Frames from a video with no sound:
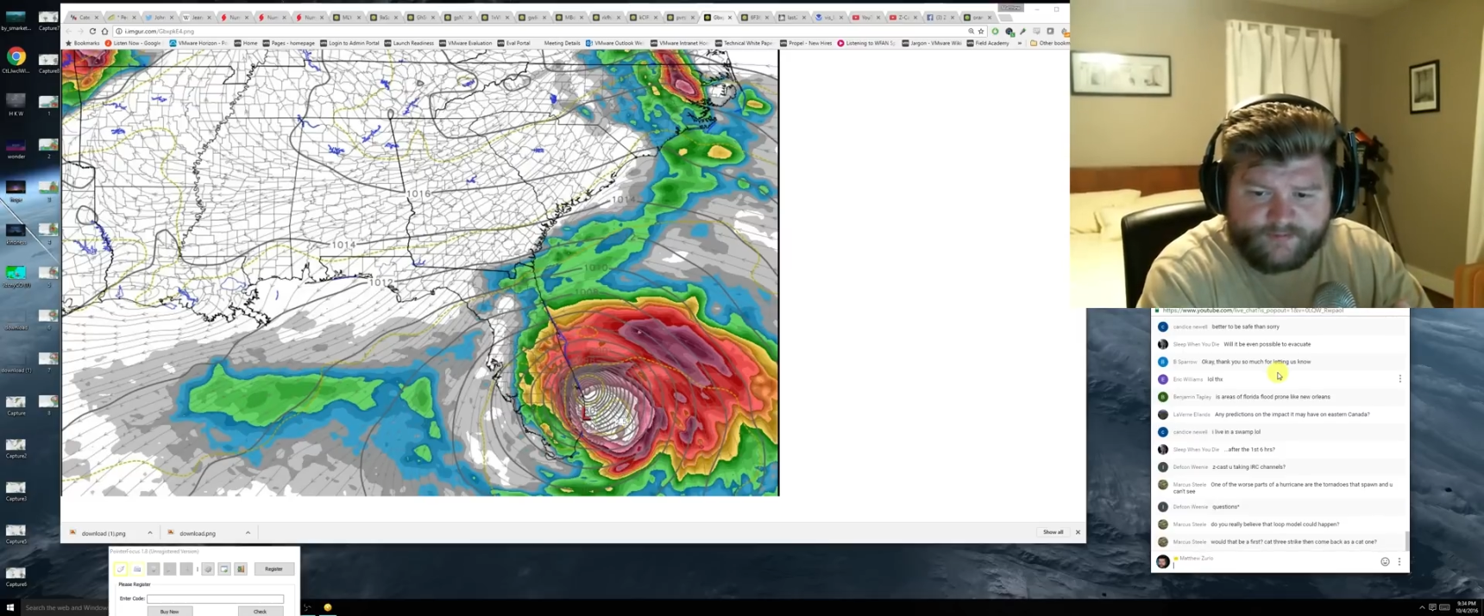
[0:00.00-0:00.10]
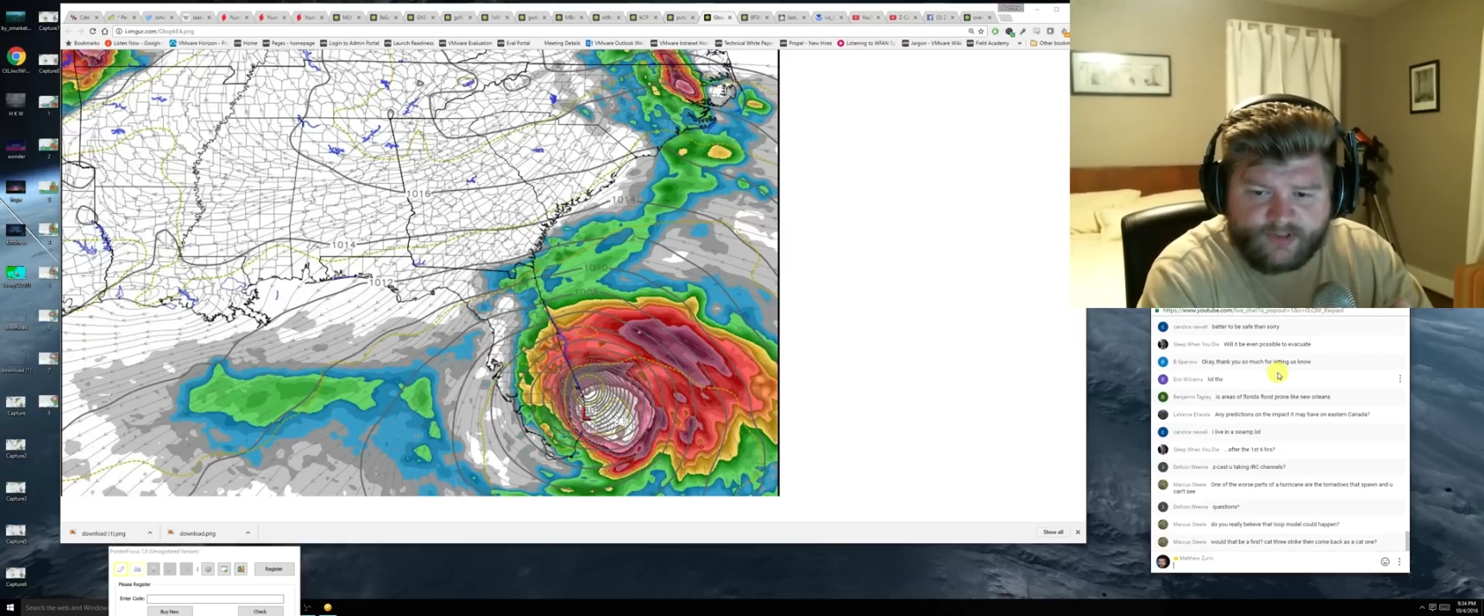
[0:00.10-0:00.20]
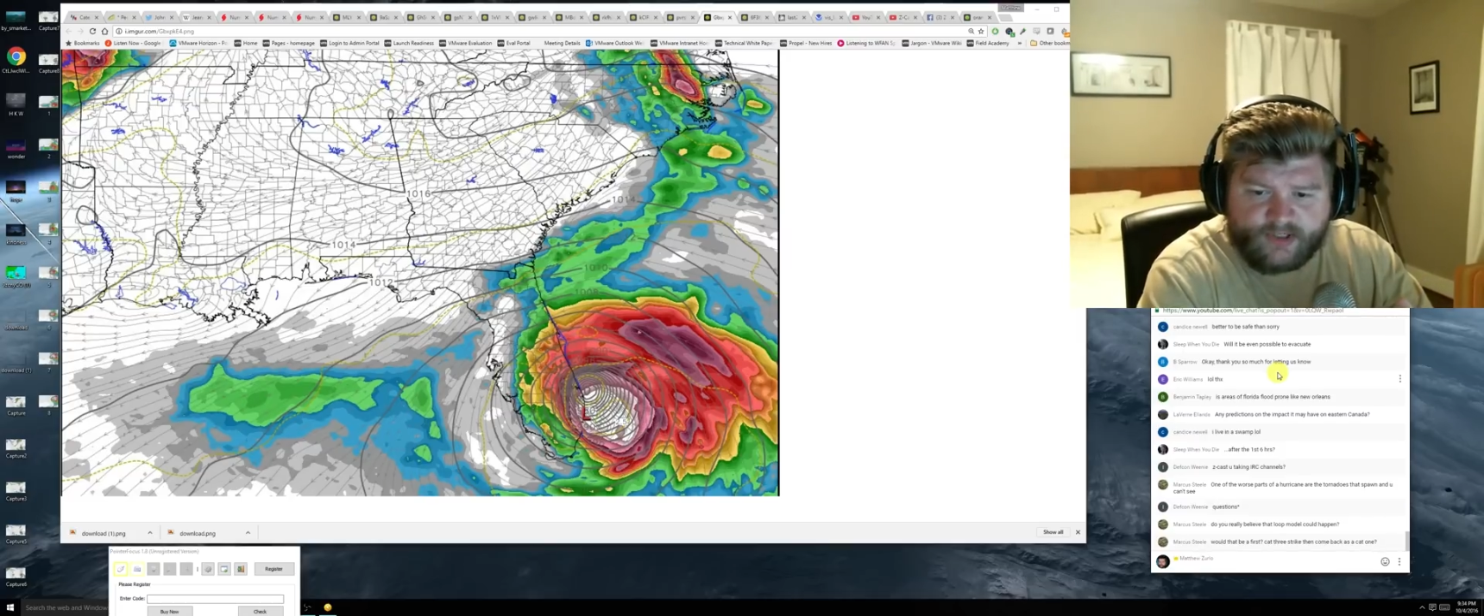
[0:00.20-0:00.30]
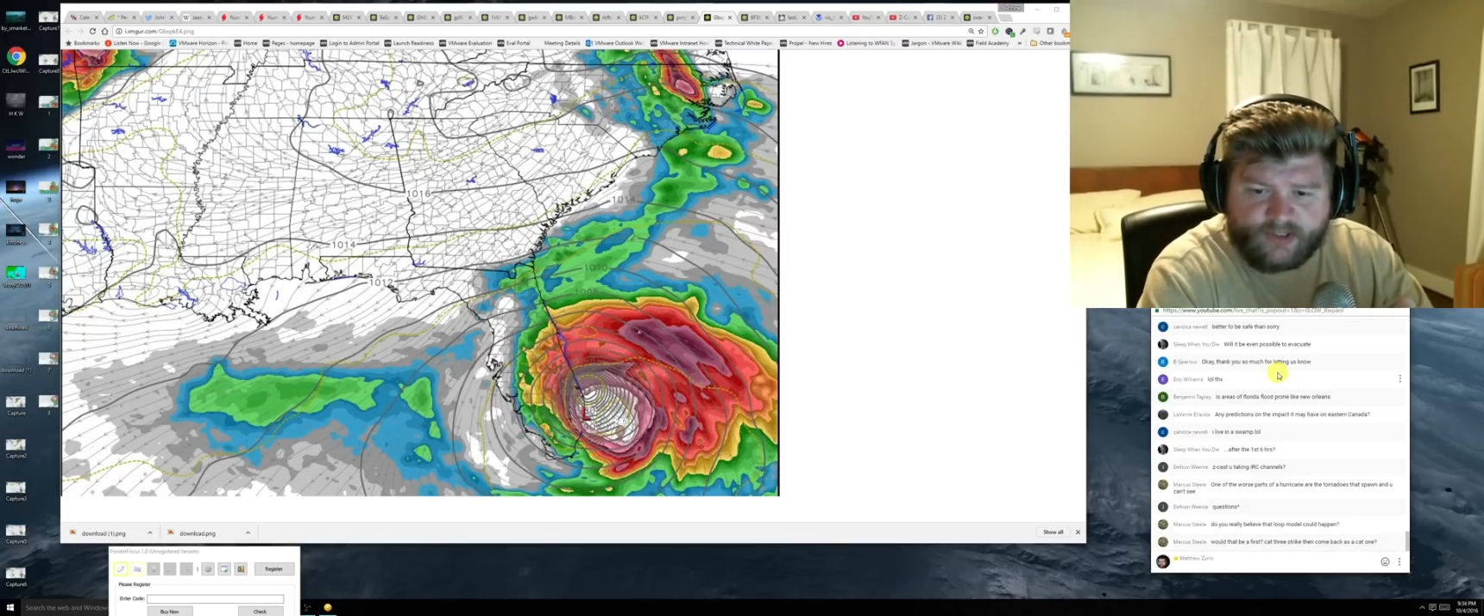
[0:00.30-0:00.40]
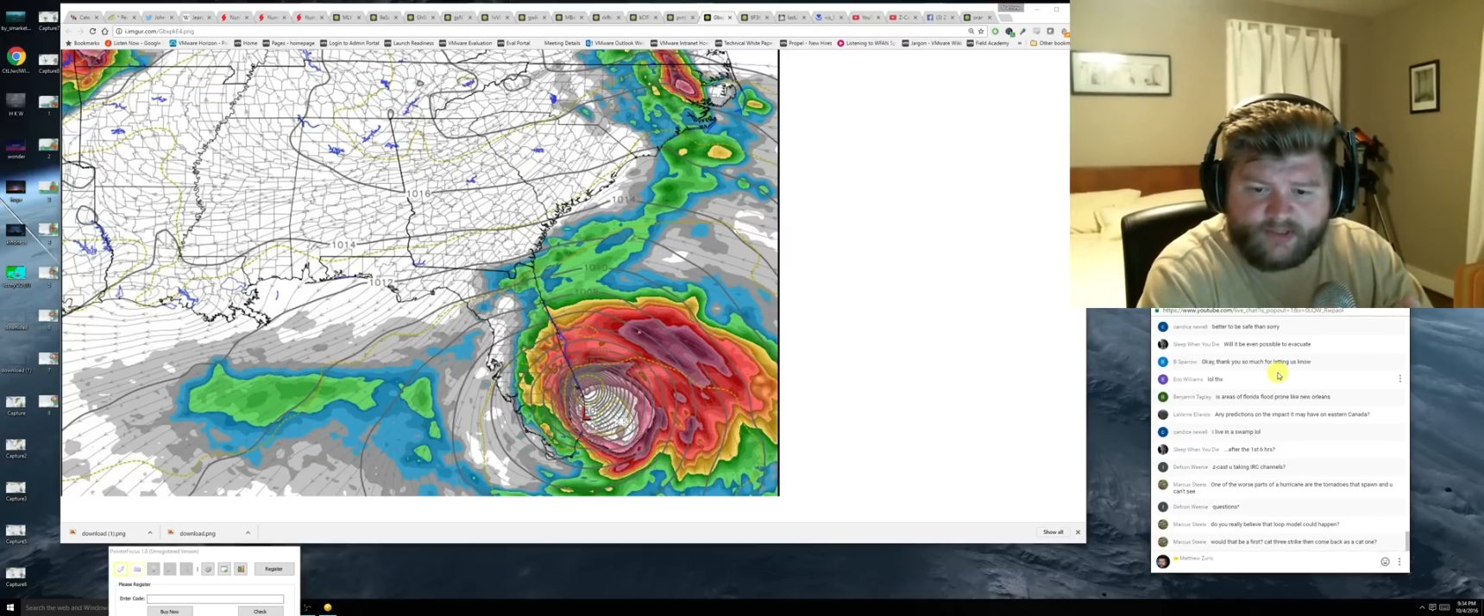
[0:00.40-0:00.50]

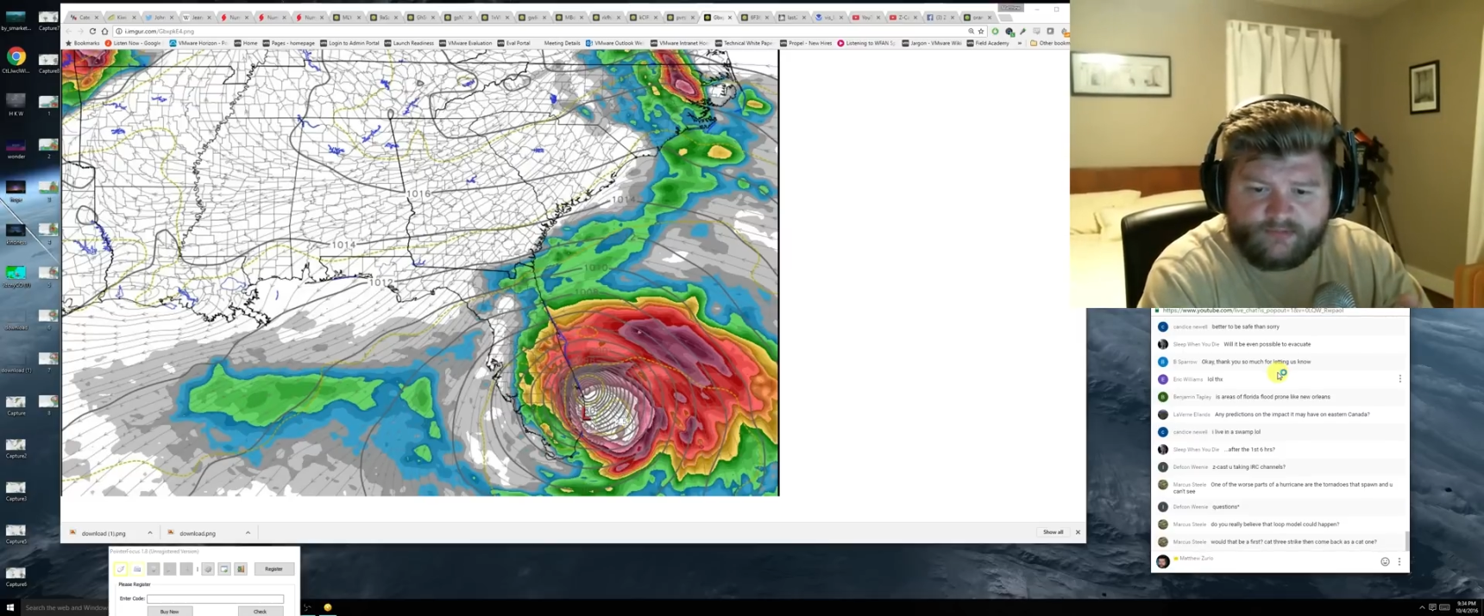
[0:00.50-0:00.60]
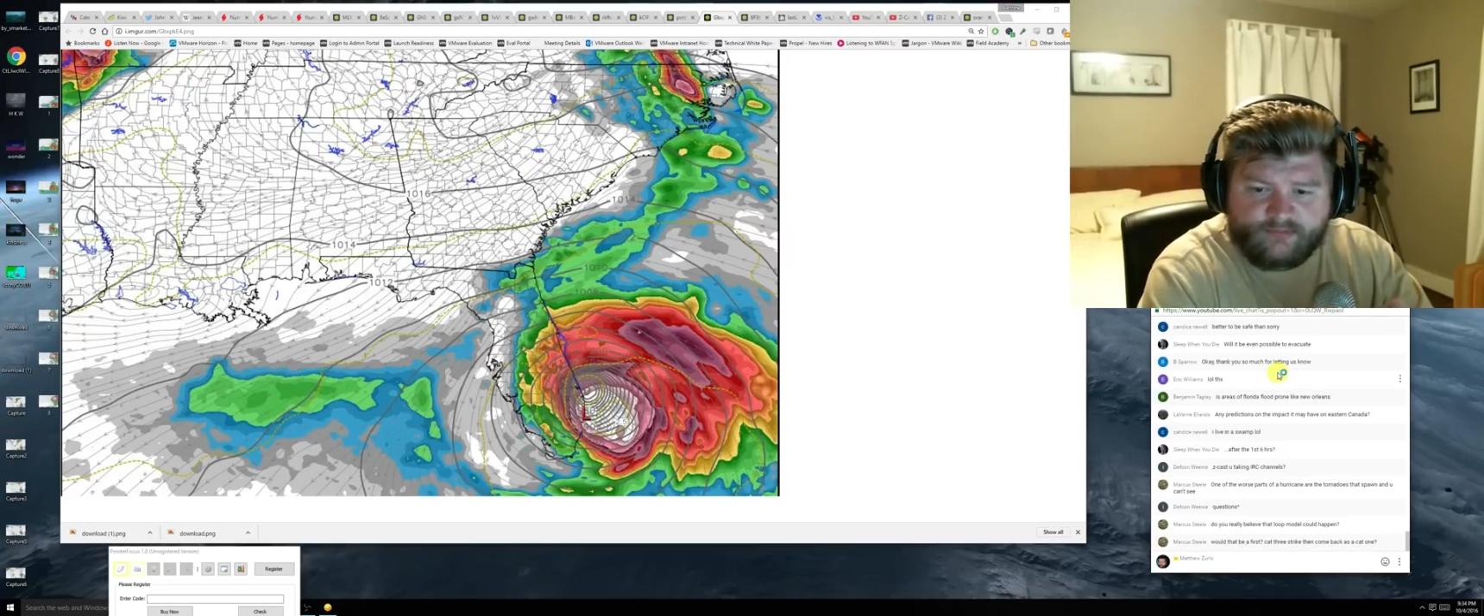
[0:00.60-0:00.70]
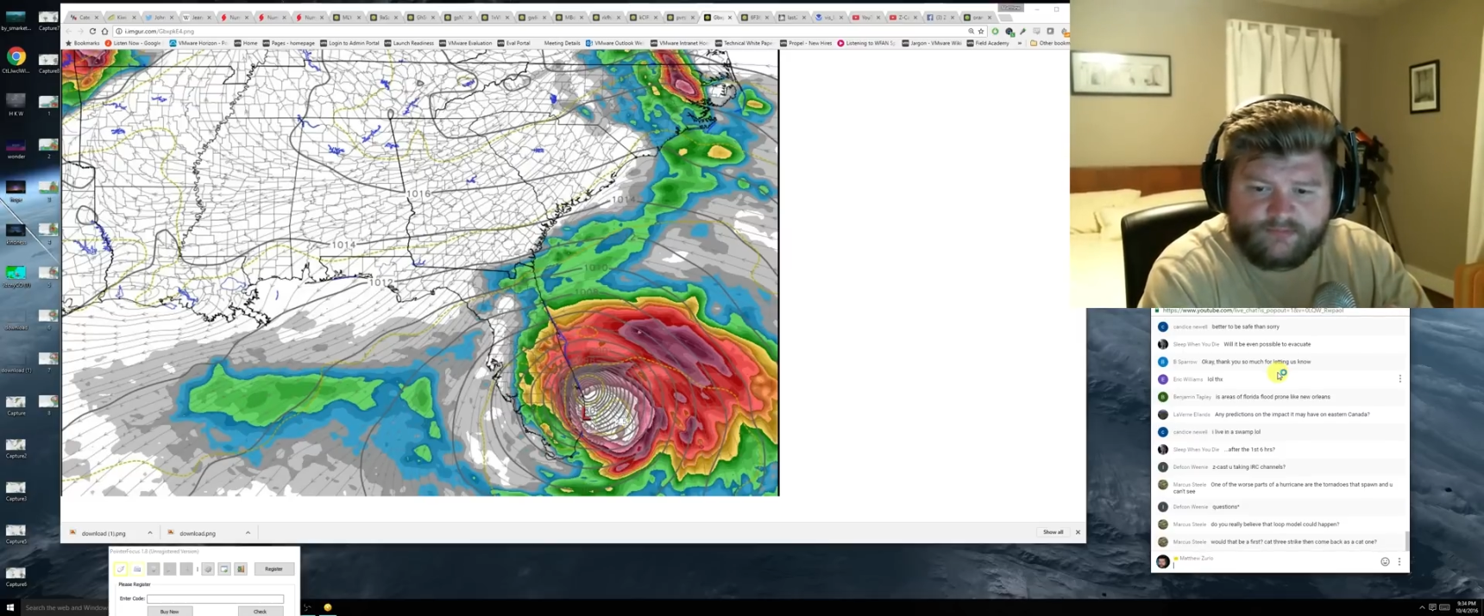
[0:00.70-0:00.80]
flooding,